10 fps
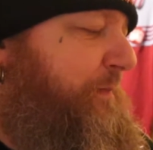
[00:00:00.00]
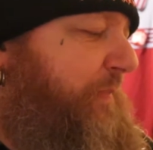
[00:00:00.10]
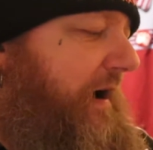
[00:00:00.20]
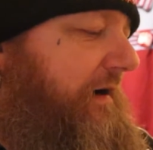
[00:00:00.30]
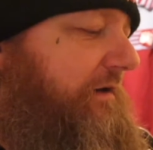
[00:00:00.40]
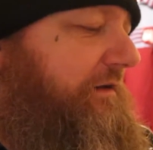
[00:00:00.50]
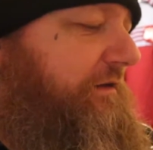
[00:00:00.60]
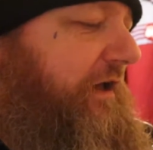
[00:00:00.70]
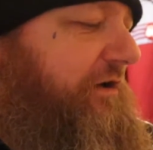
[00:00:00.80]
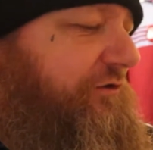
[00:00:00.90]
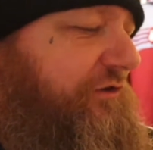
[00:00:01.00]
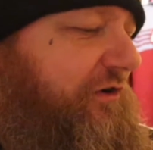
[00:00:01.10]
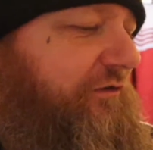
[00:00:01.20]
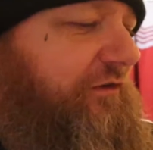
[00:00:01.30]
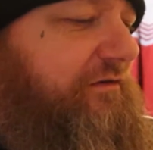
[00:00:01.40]
But they are
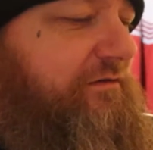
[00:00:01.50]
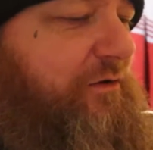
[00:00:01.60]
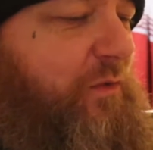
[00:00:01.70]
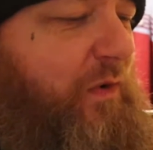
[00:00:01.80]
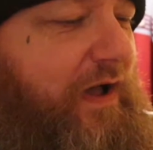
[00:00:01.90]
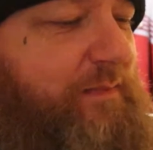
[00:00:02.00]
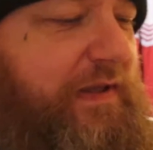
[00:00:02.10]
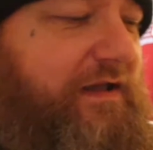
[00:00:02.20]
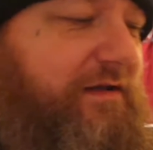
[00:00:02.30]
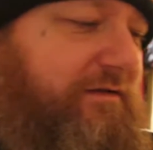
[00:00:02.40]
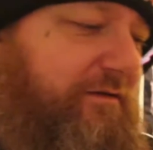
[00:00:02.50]
charging quite a bit